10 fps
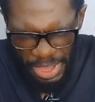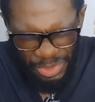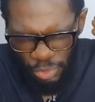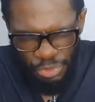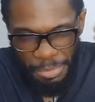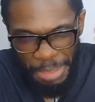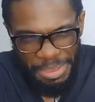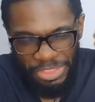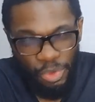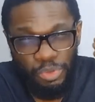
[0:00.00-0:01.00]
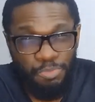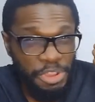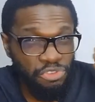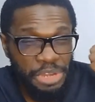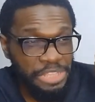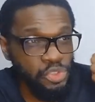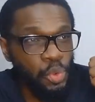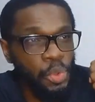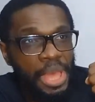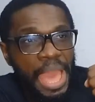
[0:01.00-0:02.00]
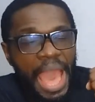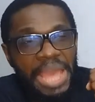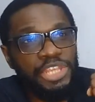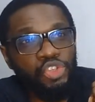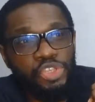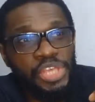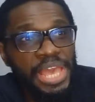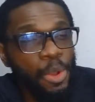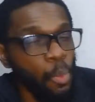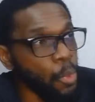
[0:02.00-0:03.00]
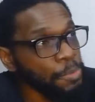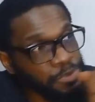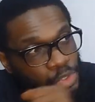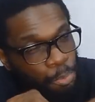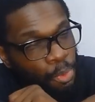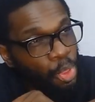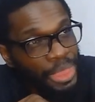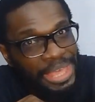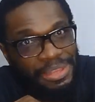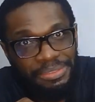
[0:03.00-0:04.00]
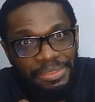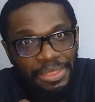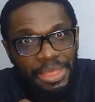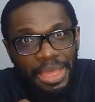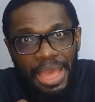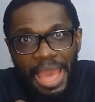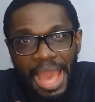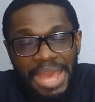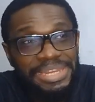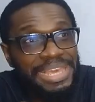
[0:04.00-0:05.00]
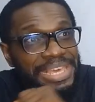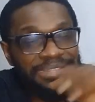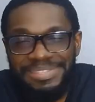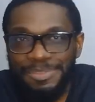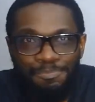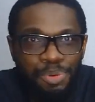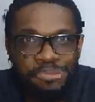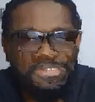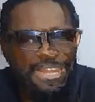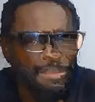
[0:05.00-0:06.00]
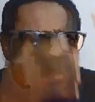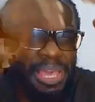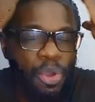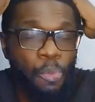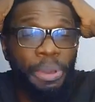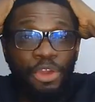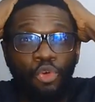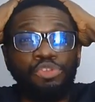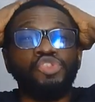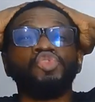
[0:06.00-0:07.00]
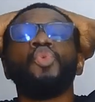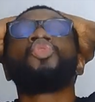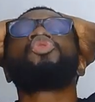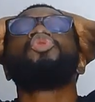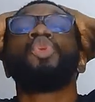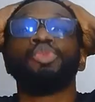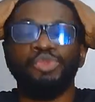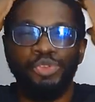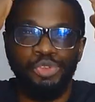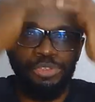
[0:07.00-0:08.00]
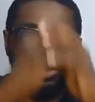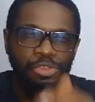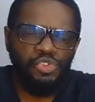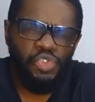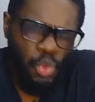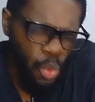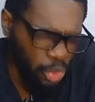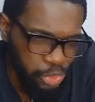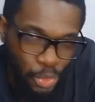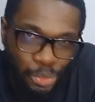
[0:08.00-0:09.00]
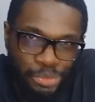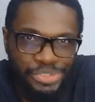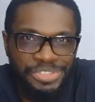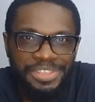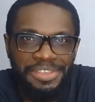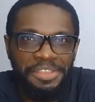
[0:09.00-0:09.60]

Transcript: I don't remember. I think it was Pedro Neto, and he just whips the ball in, and he hits the post, and I'm like, oh my god, so close, so close.